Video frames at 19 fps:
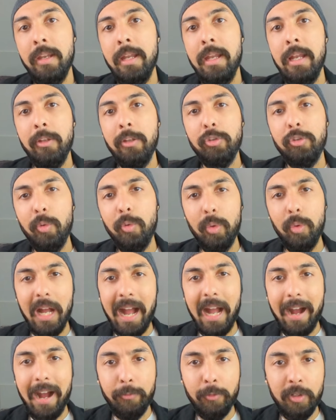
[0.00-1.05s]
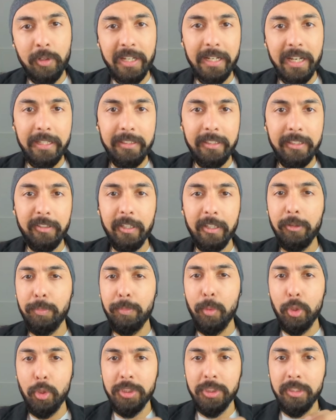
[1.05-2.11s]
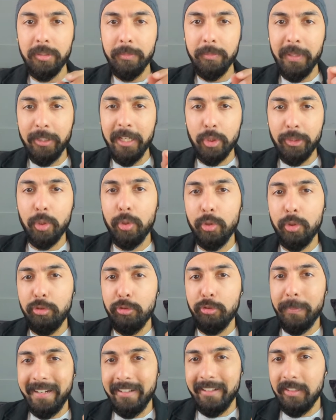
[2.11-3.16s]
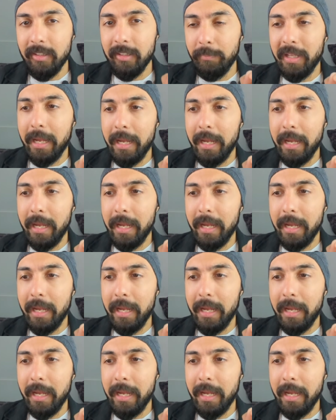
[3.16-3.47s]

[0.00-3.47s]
So after getting this exposure, make sure to spend some time